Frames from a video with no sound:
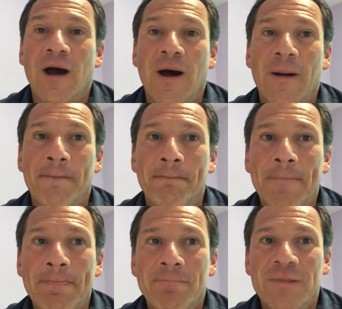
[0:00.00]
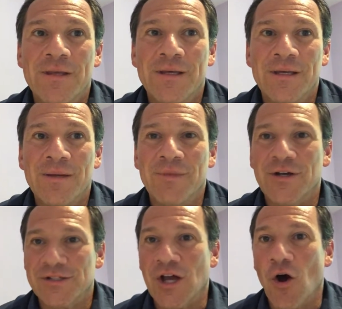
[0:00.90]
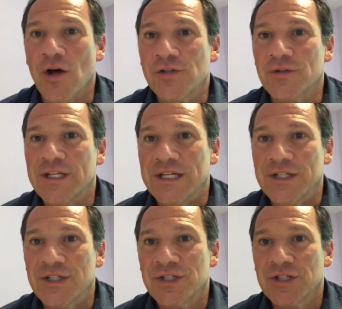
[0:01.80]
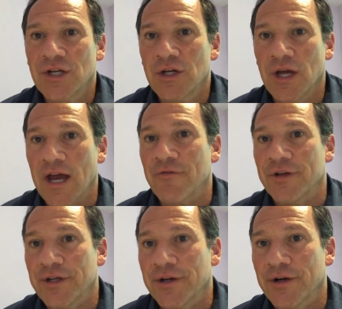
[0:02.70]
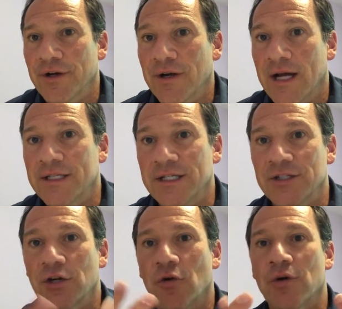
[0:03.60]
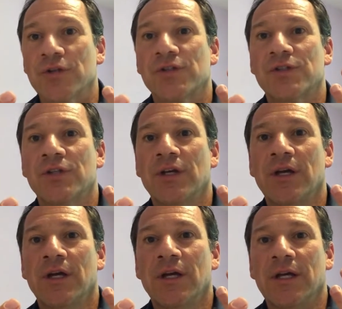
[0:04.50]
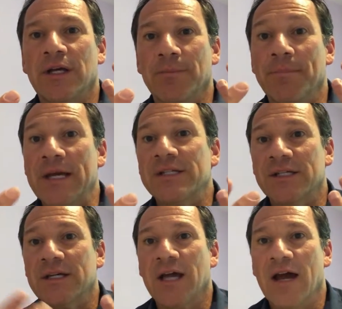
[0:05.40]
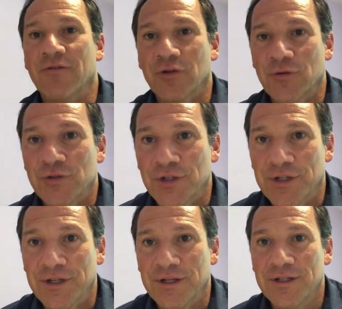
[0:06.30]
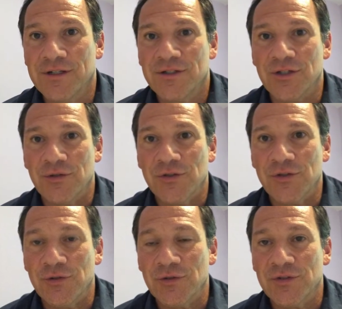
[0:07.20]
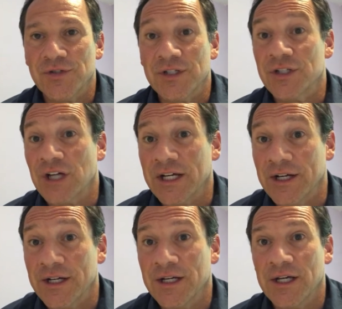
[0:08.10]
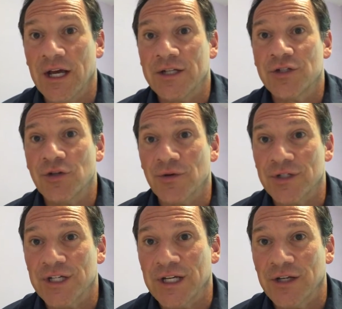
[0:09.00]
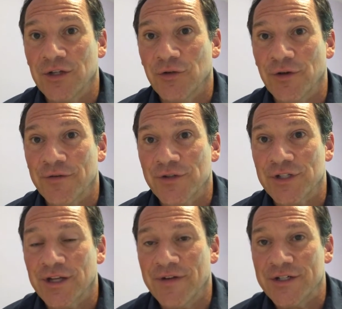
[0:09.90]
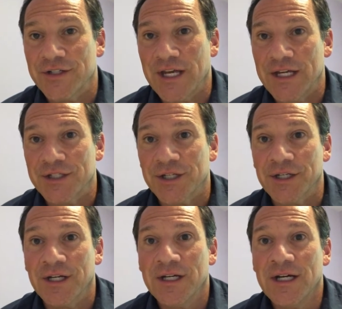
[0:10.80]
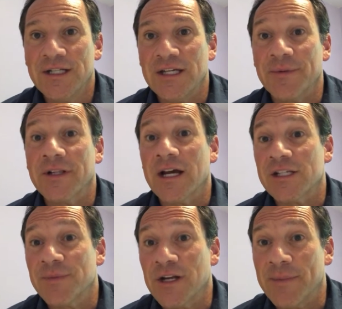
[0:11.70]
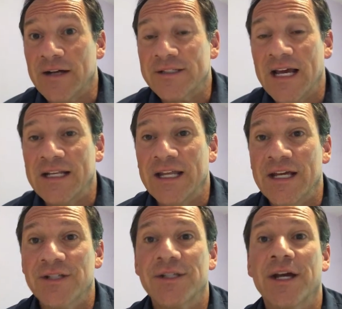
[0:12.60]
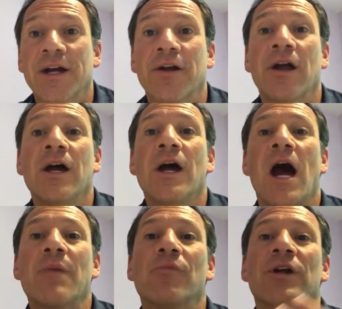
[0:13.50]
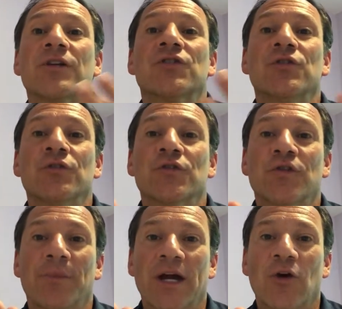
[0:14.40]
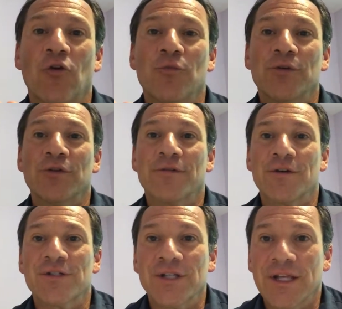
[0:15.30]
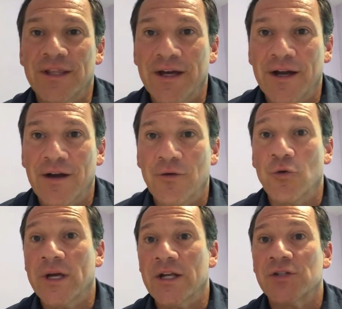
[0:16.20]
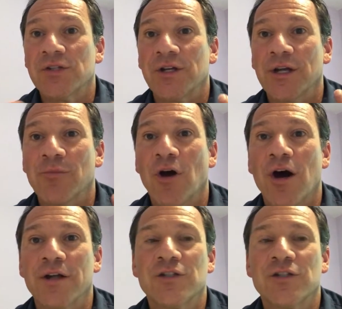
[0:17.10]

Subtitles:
um, because I also teach every year. I teach a course in basic evolution to students in China at Chongqing University of Education. Typically, I spend about 10 days there. I bring students from my home university there who get a study abroad